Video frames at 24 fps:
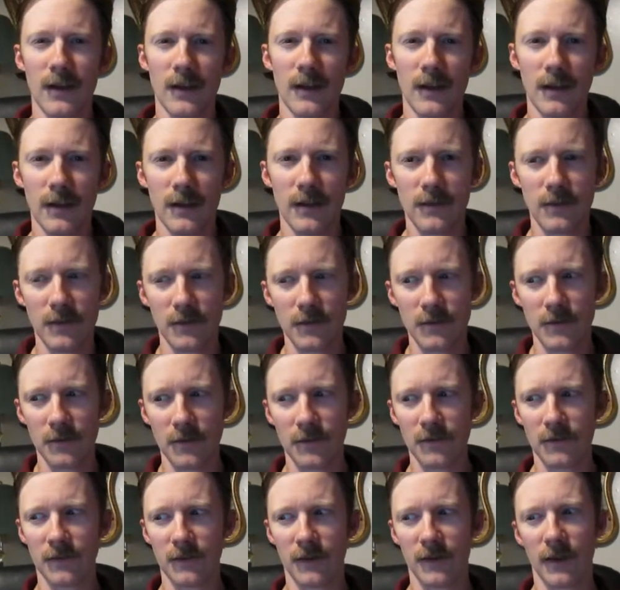It's
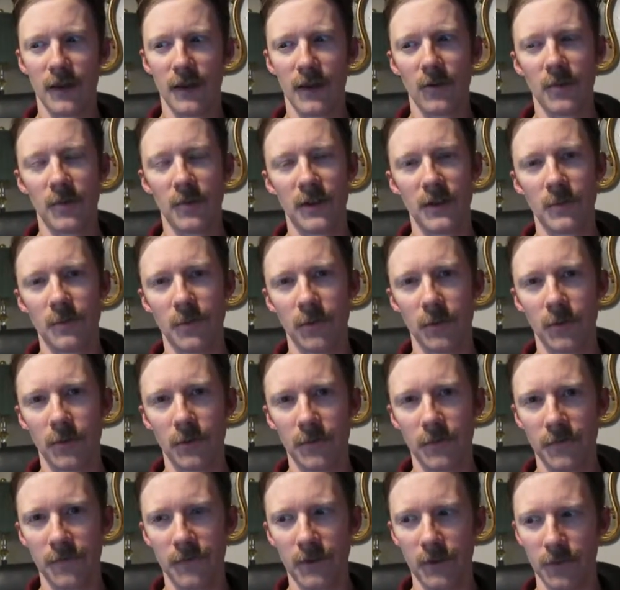interesting how people who
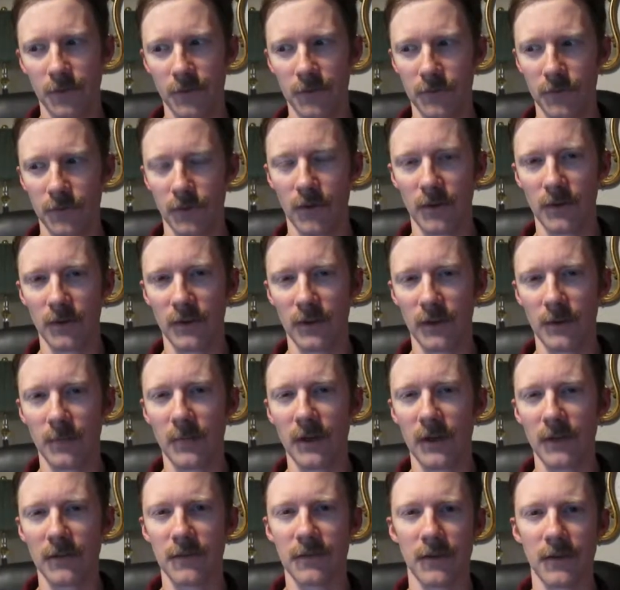feel strongly
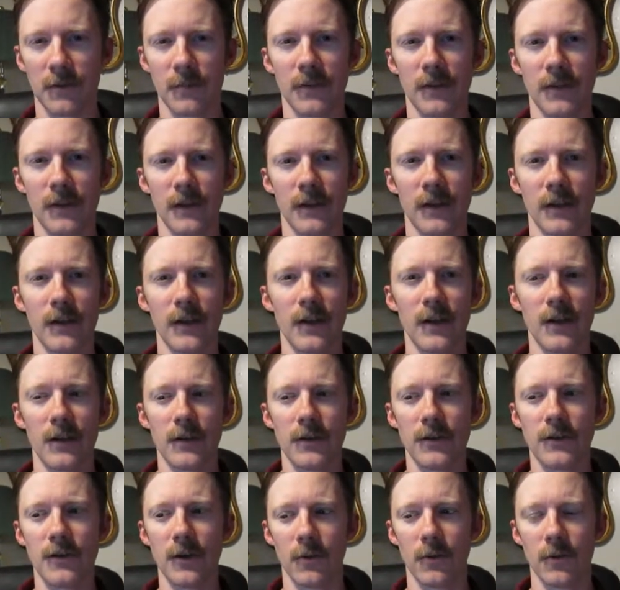about something
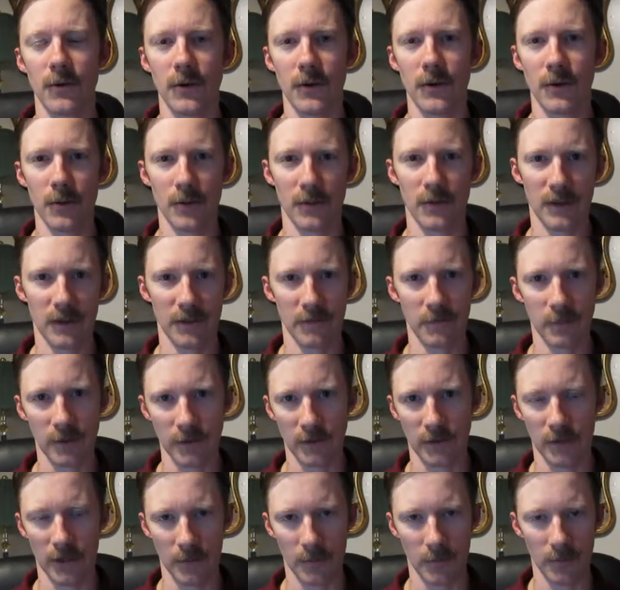don't know they've been
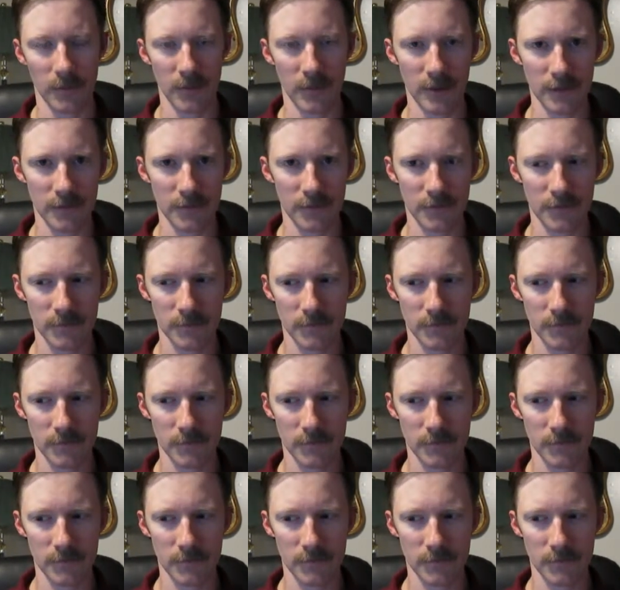compromised.